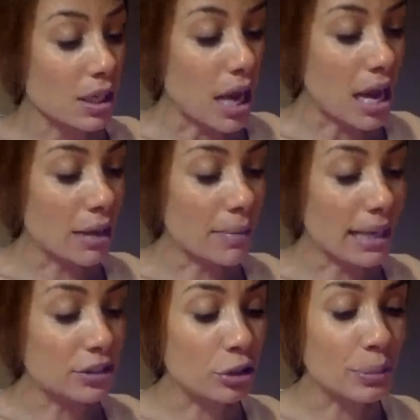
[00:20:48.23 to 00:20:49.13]

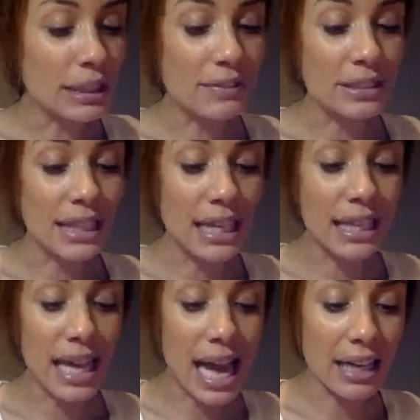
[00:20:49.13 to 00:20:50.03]
I do believe in
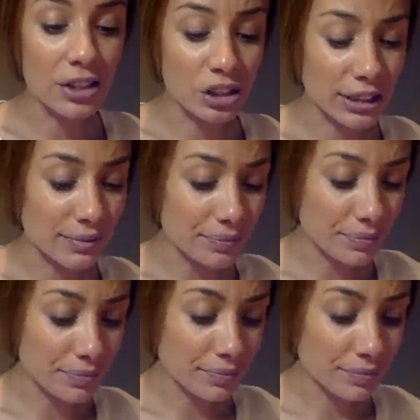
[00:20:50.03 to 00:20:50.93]
taking action.
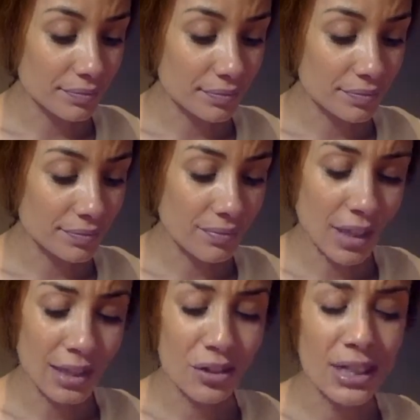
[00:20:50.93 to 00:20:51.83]

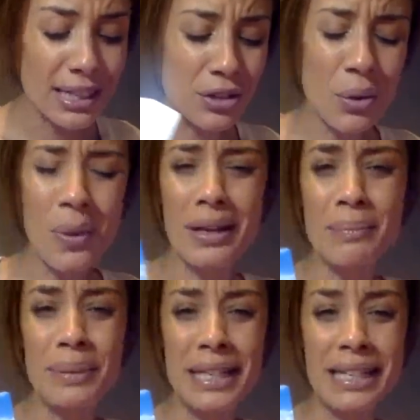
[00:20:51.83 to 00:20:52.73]
Like, look, you don't want to
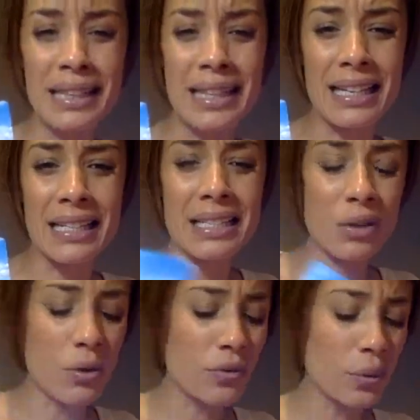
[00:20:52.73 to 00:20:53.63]
be in this.
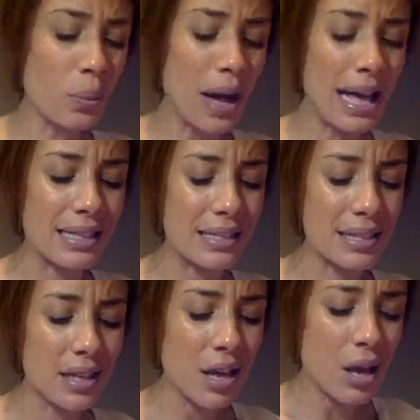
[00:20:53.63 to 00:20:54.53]
Over what?
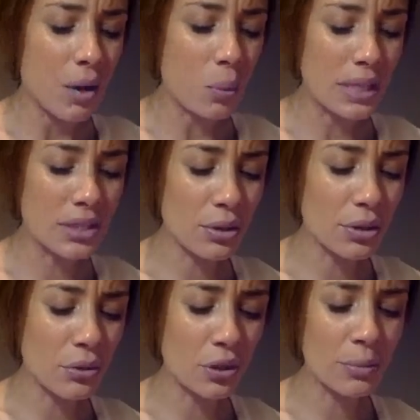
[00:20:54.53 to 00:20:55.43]
Was there
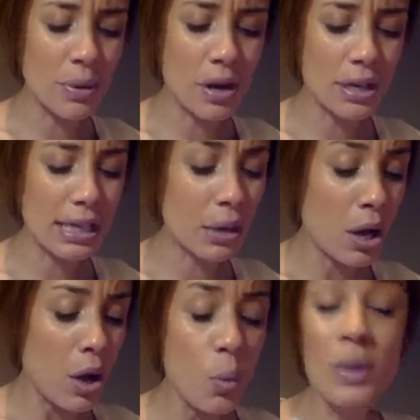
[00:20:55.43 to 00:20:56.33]
a third party?
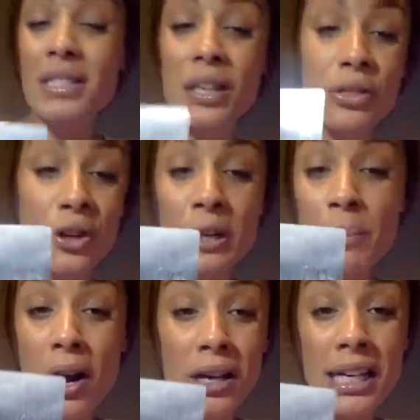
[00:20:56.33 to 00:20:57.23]
Was the third
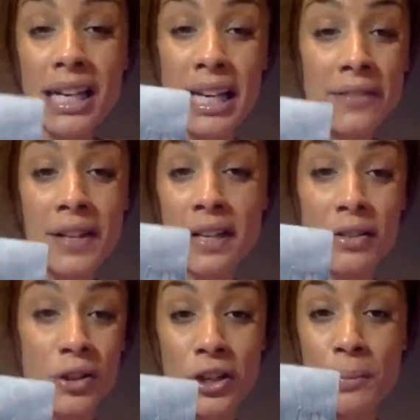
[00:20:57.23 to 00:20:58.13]
party even a
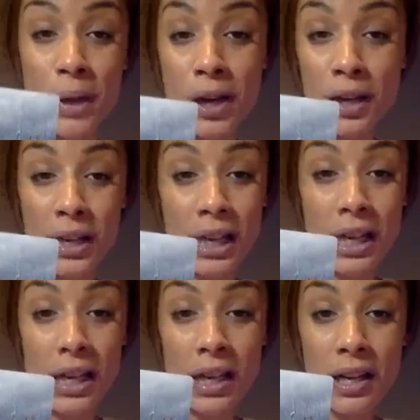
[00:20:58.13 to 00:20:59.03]
third
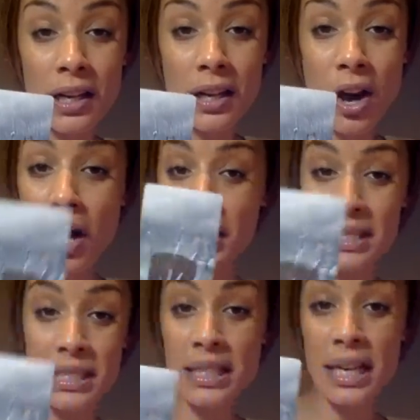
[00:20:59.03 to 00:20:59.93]
party?
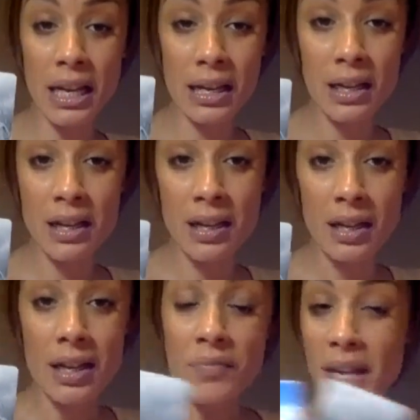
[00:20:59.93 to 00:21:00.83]
Honestly,
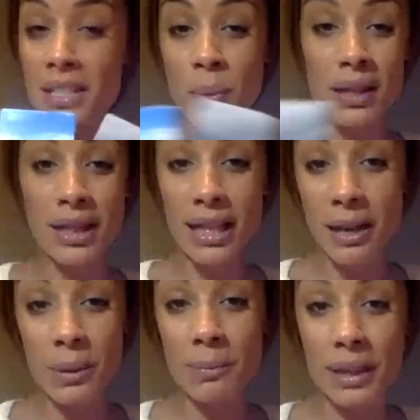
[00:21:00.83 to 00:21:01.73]
that's one
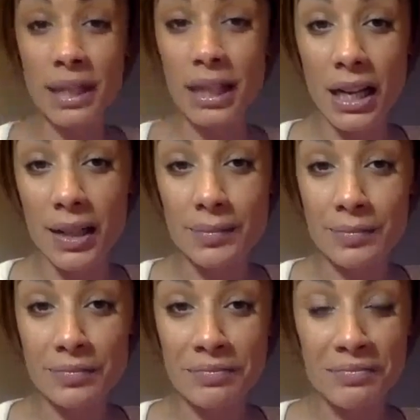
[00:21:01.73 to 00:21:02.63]
thing I've been picking
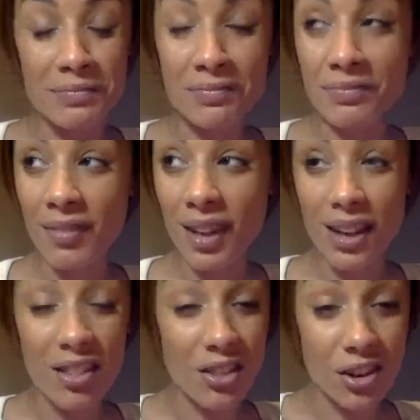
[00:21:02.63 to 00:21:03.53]
up.
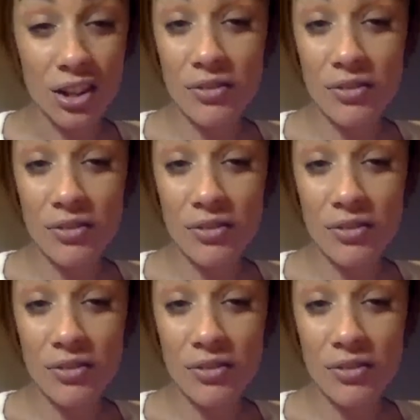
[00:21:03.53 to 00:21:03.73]
Learn